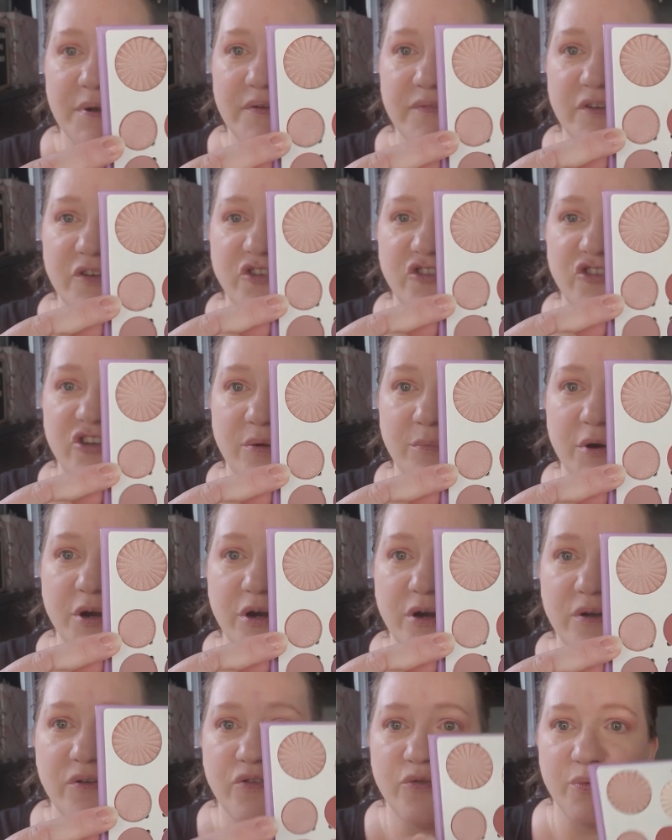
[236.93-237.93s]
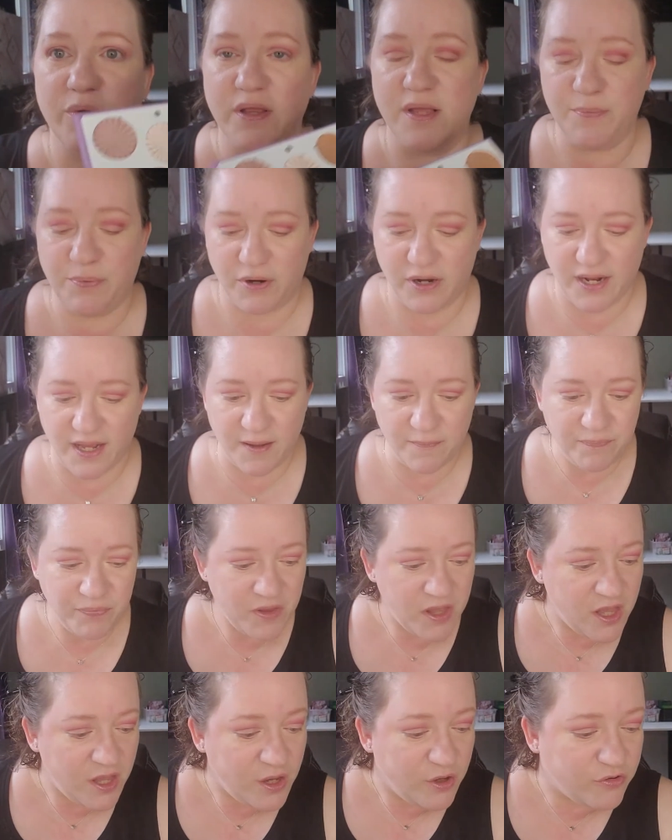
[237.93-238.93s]
of a shimmer. It's really pretty.
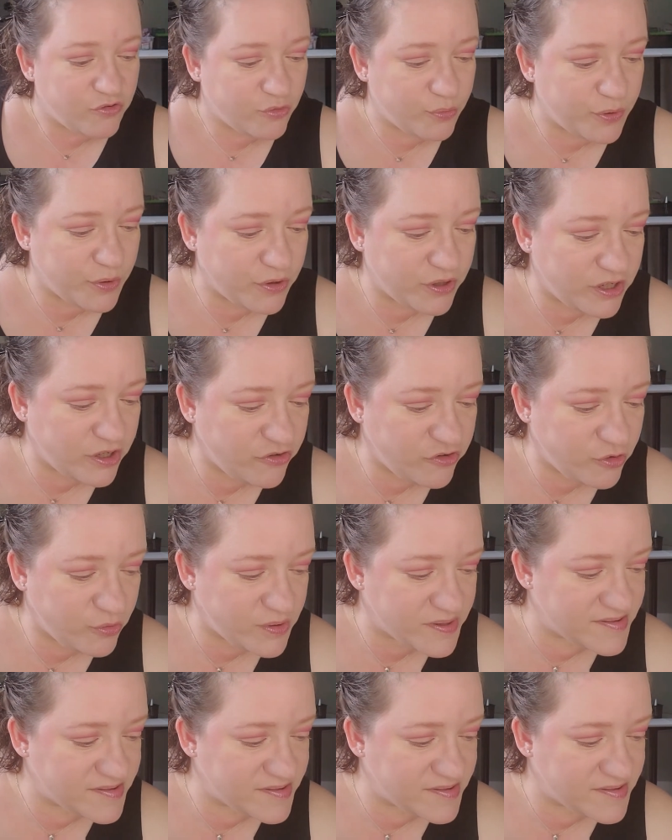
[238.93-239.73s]
So we were going to do a